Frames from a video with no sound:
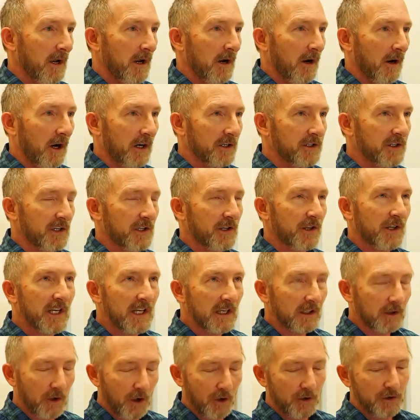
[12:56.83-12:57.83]
I just
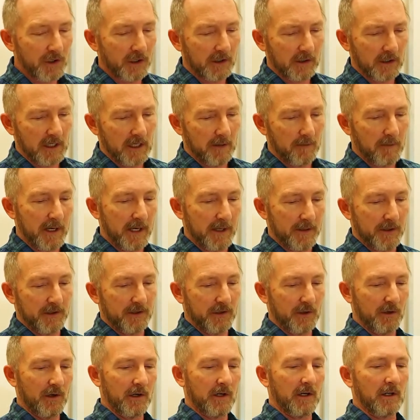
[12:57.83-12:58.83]
think logically about the
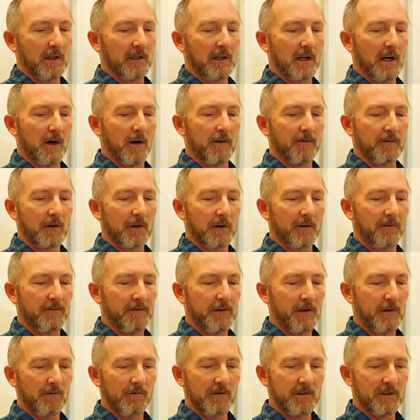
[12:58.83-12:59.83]
circuit and I go, I've got a
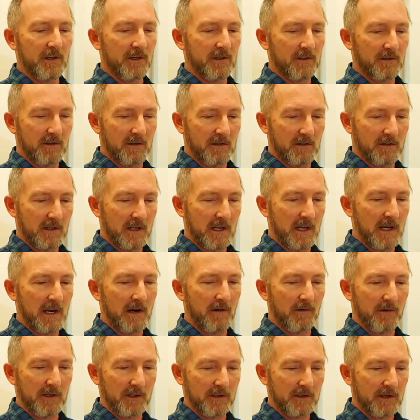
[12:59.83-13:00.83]
few resistors
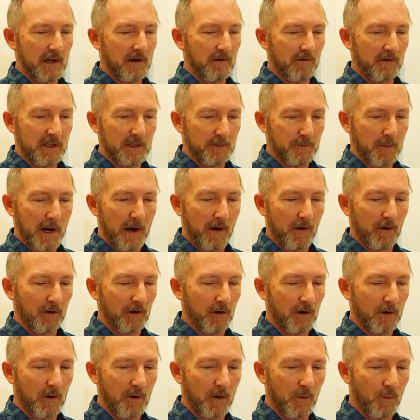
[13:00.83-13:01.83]
there in series,
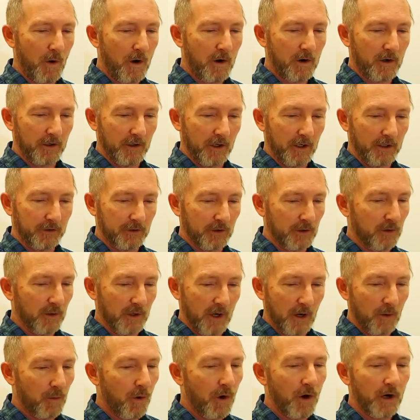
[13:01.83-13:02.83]
parallel, what can I do? And
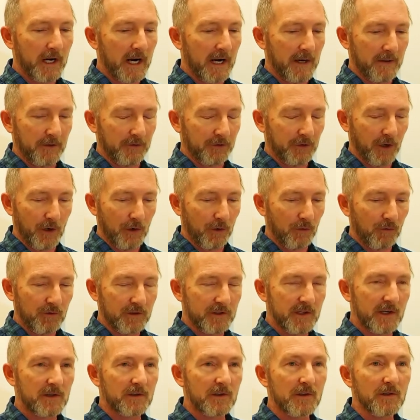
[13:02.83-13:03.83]
I work out the total
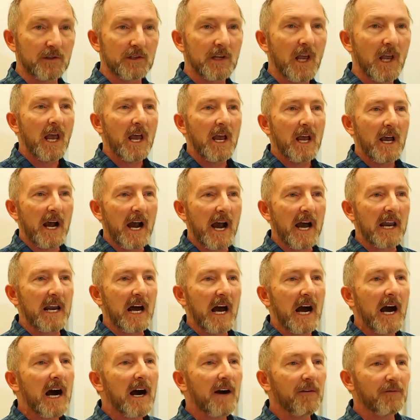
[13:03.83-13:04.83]
resistance, and
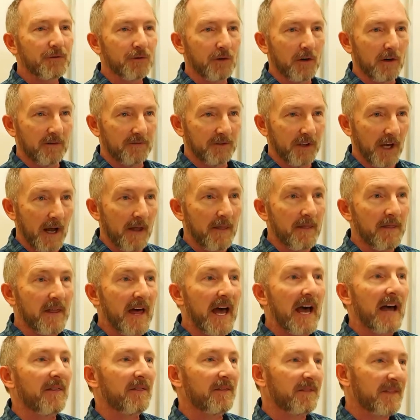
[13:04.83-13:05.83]
after I've done
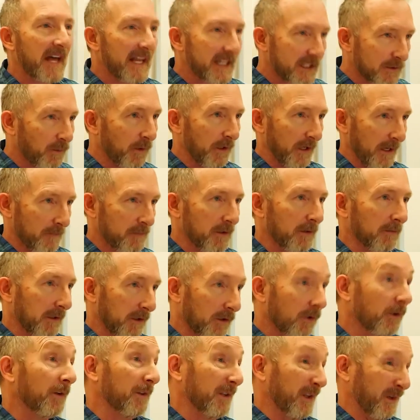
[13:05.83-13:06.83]
that, that's when I probably
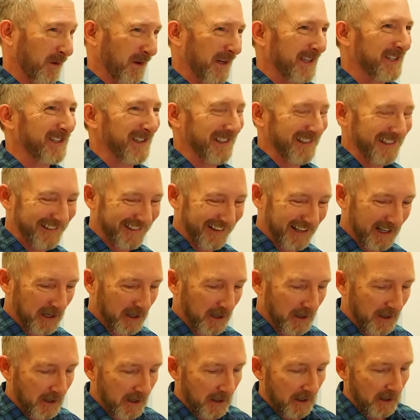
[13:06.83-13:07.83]
look at the question.
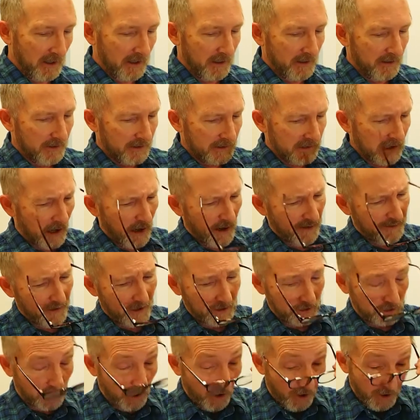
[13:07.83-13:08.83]
So if
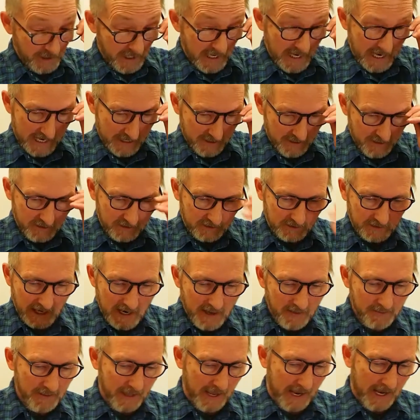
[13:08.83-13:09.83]
I'd gone ahead and
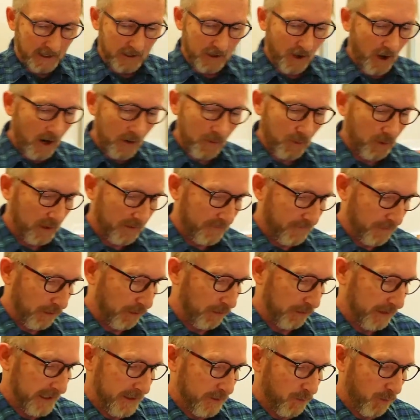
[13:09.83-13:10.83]
done that, I would have
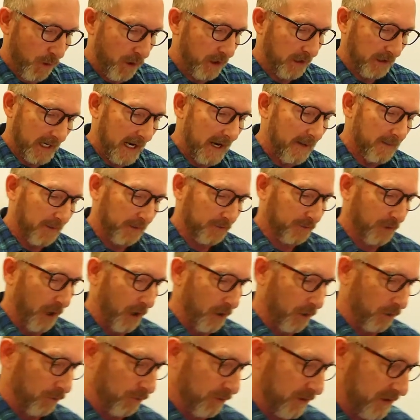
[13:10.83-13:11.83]
already worked out the
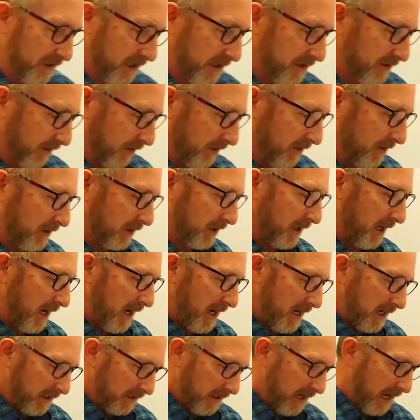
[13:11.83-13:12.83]
total resistance.
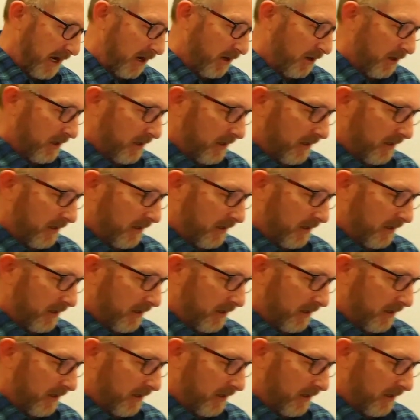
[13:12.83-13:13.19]
Now,